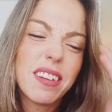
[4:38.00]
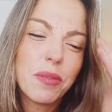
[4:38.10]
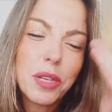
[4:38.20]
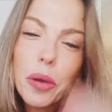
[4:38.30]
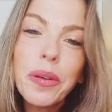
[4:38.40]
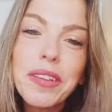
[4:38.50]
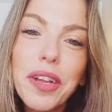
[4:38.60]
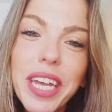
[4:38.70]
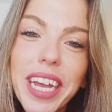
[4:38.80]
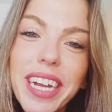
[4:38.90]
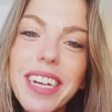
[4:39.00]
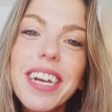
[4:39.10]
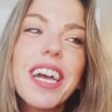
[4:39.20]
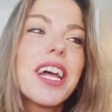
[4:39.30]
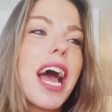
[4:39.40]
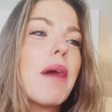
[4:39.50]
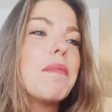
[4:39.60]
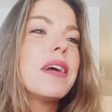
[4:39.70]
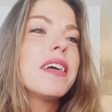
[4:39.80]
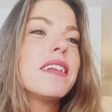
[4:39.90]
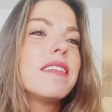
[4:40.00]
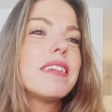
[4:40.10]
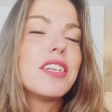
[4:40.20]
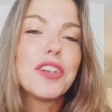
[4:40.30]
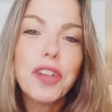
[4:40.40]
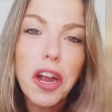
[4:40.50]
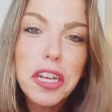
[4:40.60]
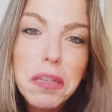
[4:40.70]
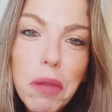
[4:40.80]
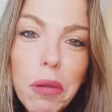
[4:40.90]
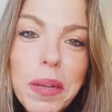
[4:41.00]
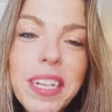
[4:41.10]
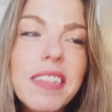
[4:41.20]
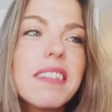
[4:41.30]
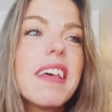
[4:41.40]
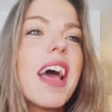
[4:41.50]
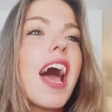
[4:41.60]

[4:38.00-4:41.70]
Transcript: when no one's looking happens in your darkest moments